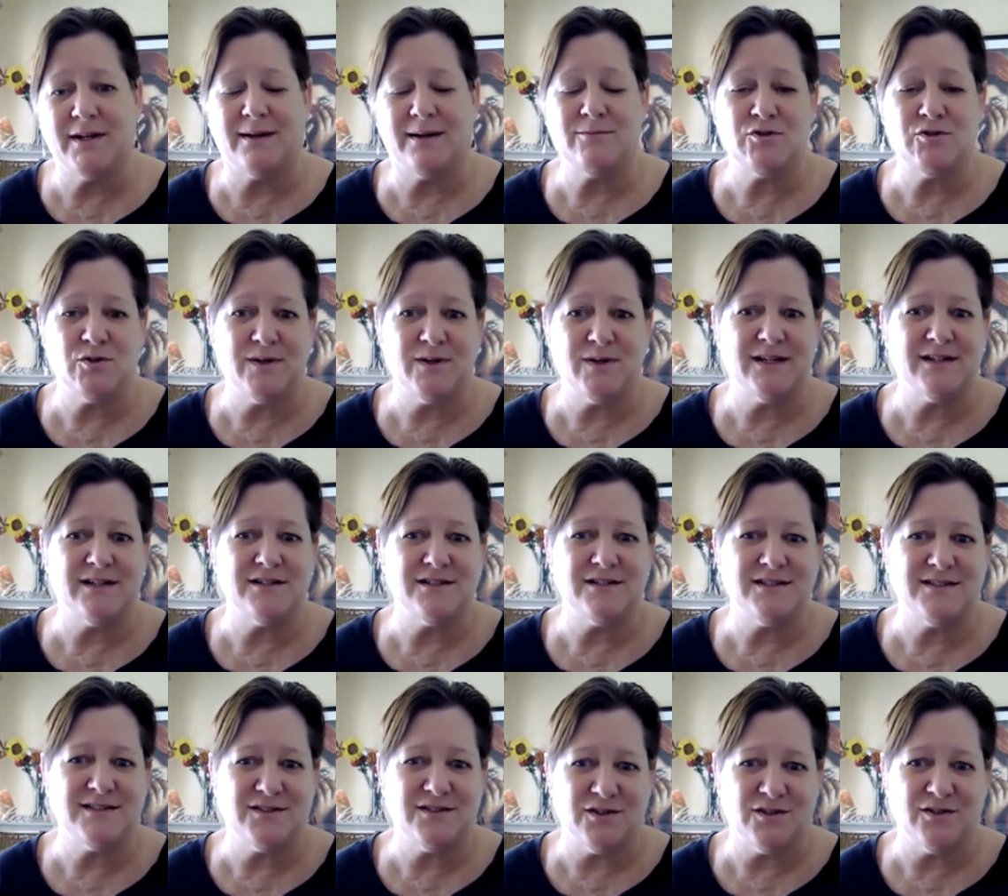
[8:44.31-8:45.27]
I'm doing a
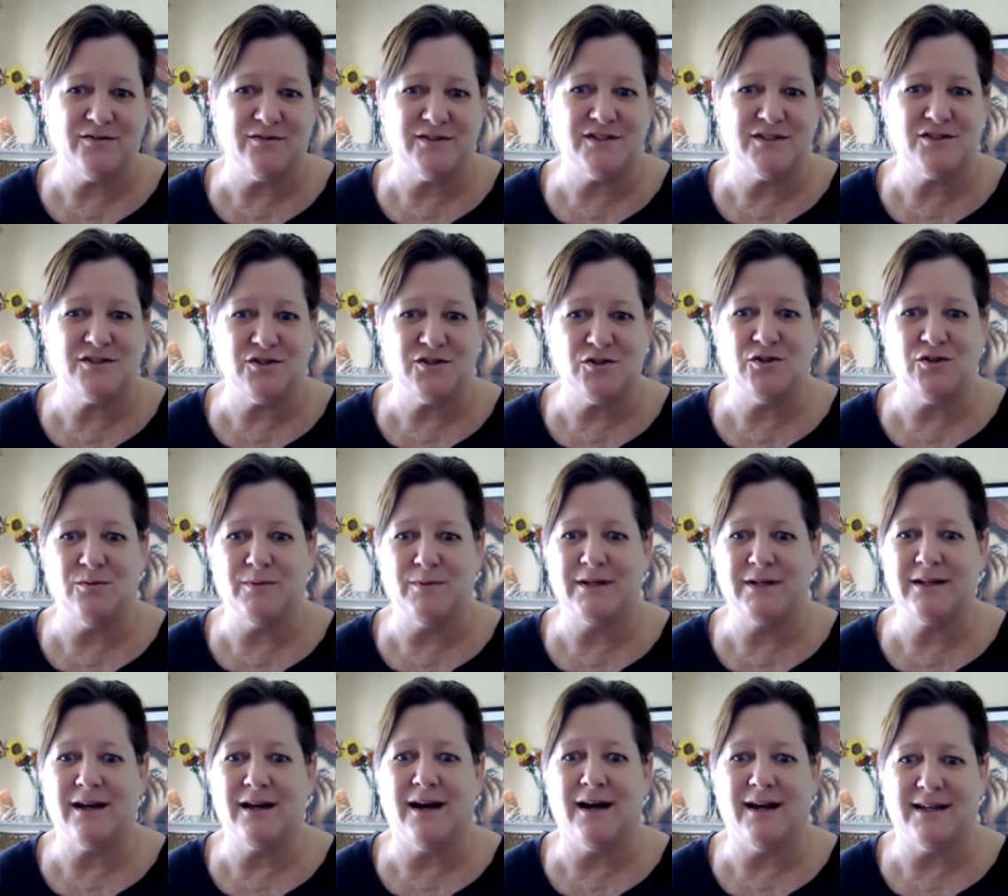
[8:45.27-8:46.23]
disservice to
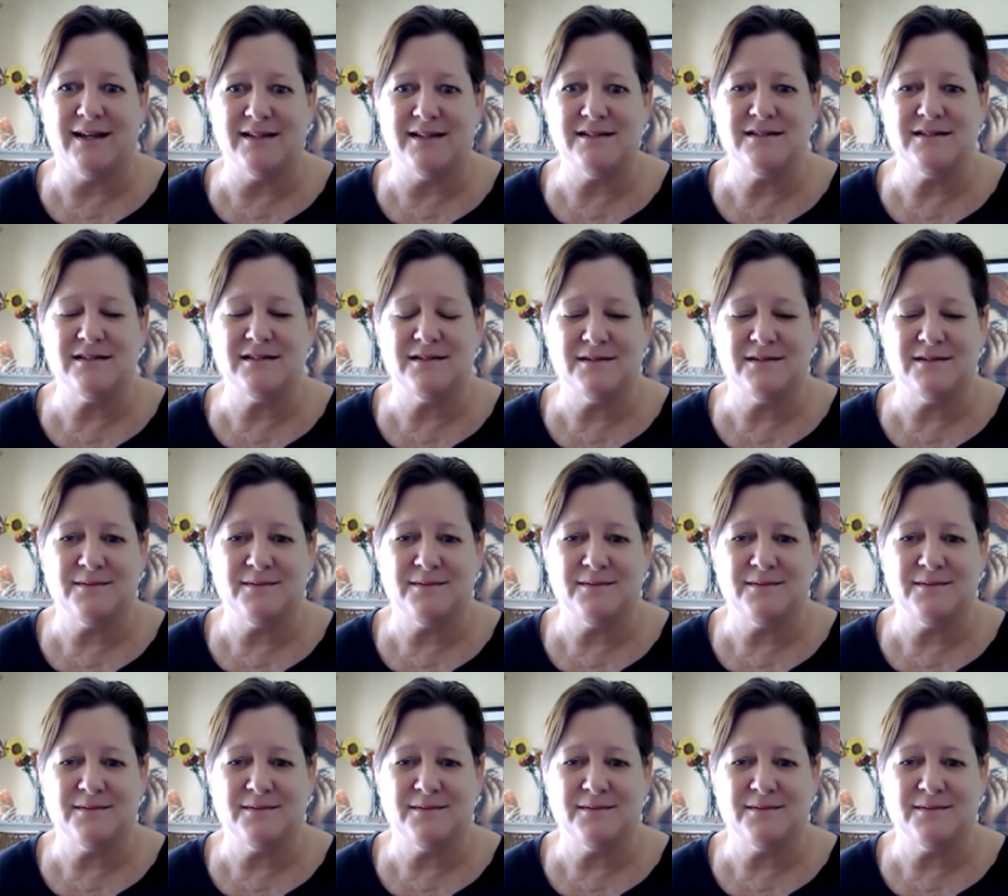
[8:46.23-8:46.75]
humankind.